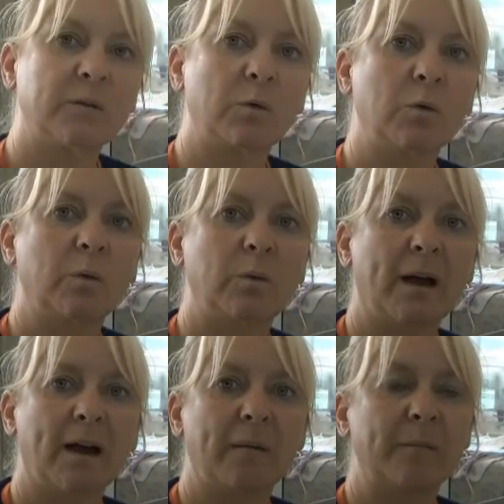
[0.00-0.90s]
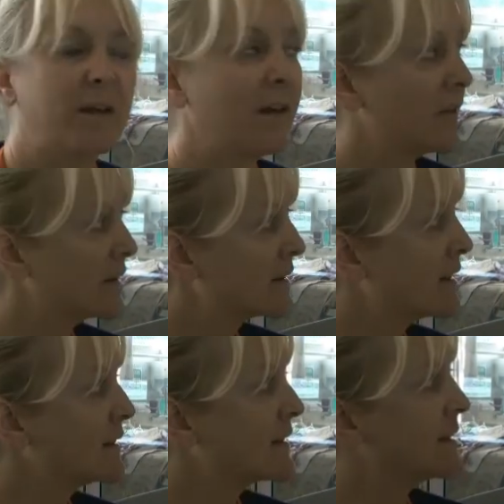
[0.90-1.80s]
will, in this
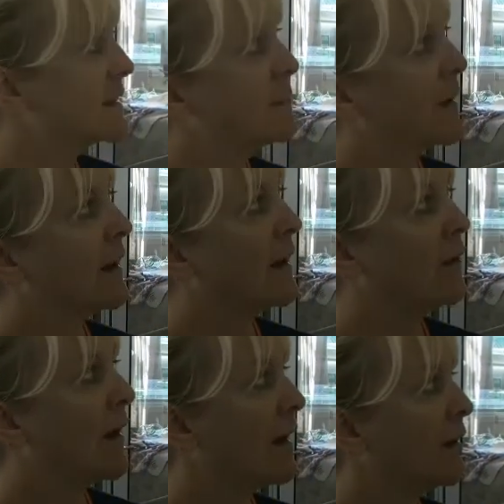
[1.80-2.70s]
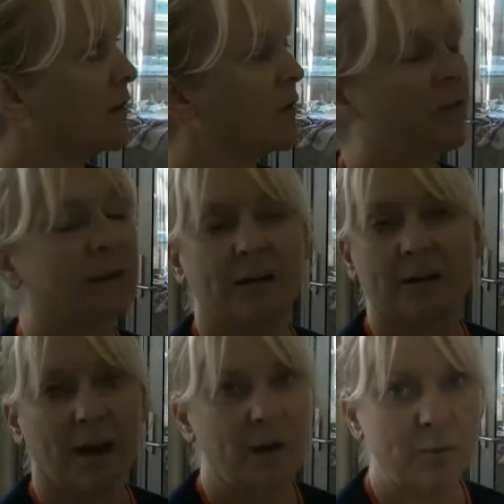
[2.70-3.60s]
instance, be around the
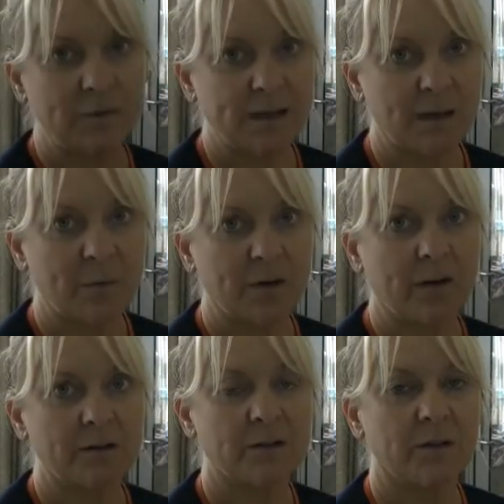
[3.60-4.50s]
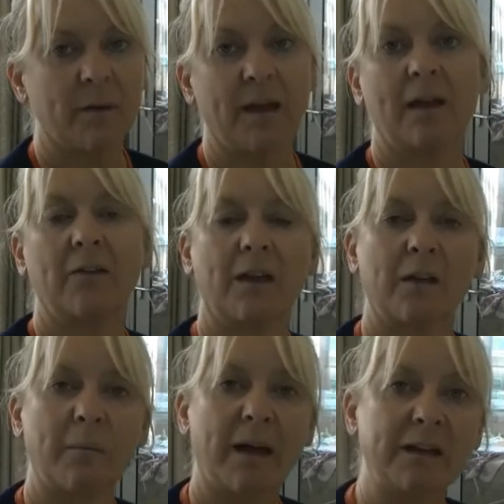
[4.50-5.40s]
labels that you're putting onto the bag, that
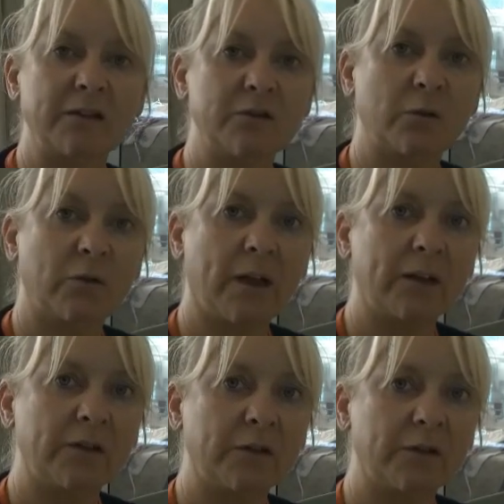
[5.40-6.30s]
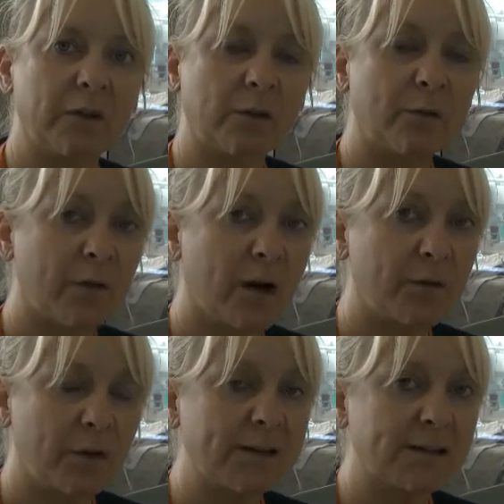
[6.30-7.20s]
you're making sure that you're doing the
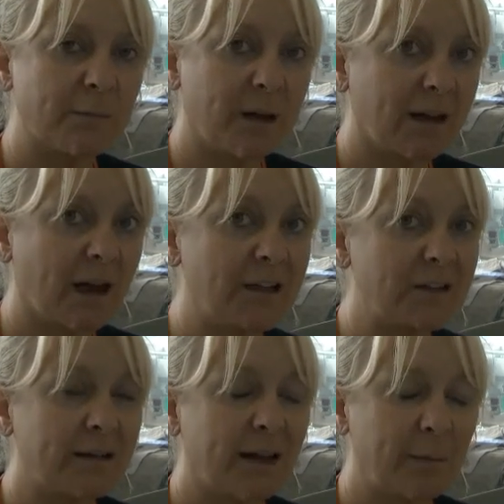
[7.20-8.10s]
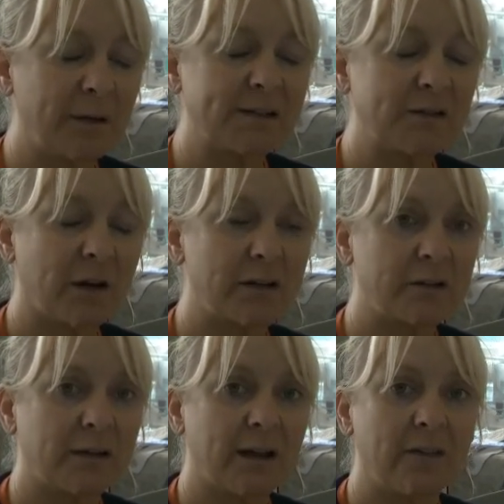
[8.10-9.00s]
5 rights of medication
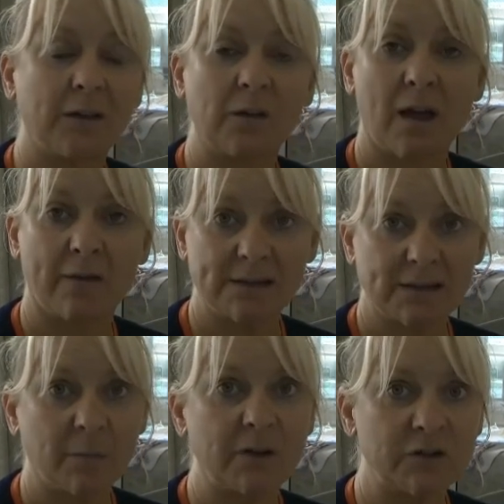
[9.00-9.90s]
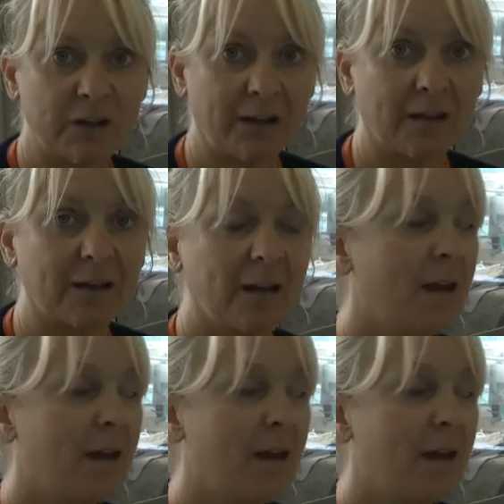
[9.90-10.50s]
administration, and that you're having someone check